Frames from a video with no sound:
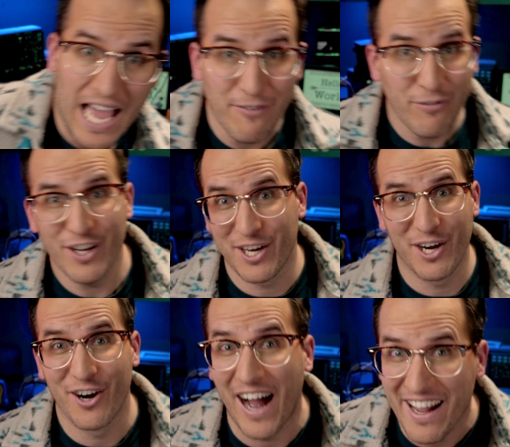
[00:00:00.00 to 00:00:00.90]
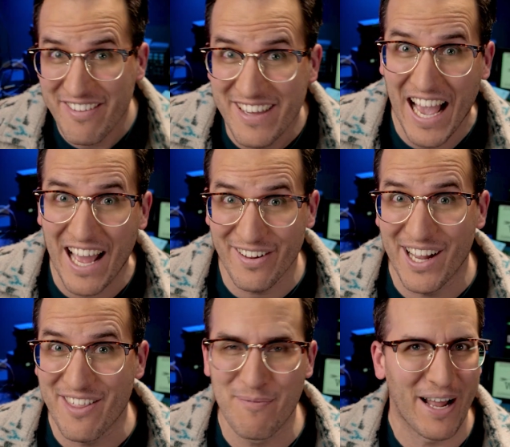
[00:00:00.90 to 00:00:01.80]
Every year, I see
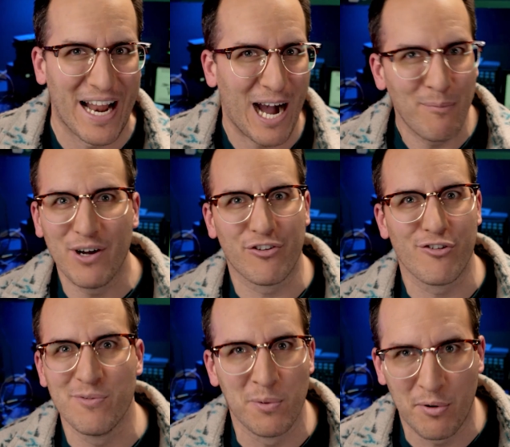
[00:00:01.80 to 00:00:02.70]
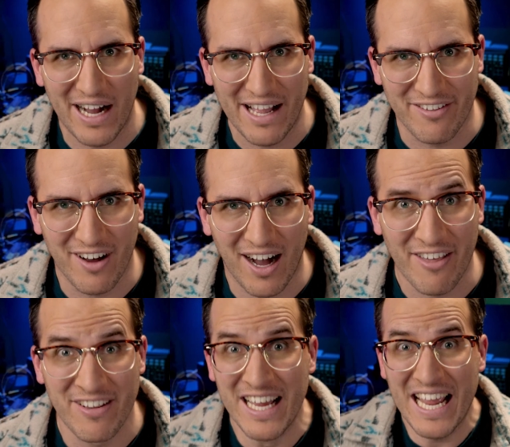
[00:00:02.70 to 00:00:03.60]
headlines about how much Super Bowl ads
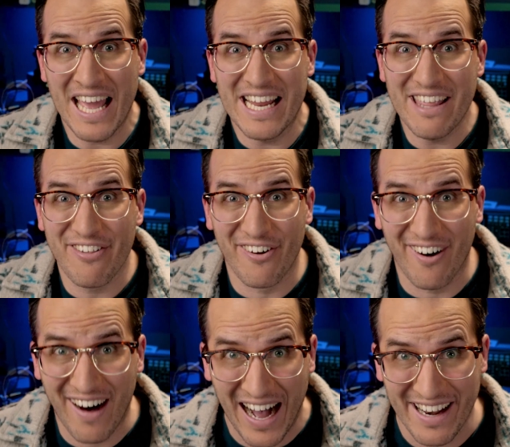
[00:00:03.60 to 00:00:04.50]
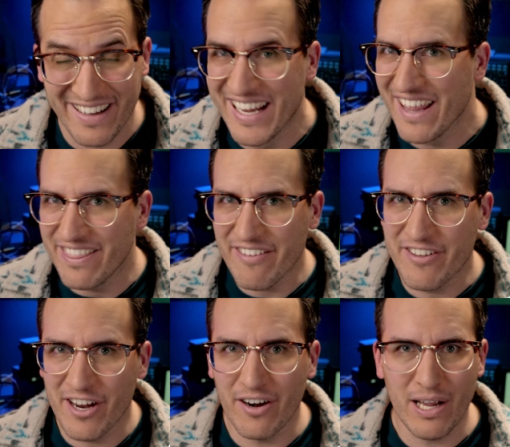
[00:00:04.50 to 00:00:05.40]
cost, and it's a lot. This
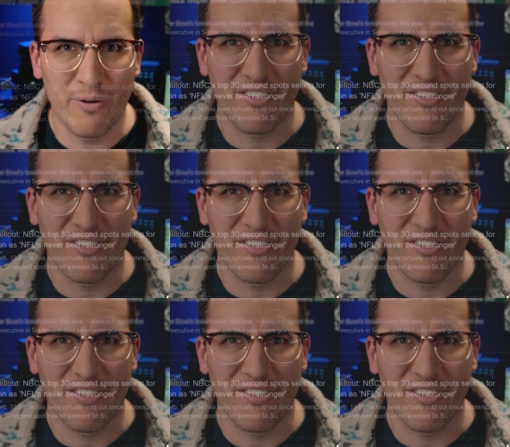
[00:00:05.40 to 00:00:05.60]
year, it was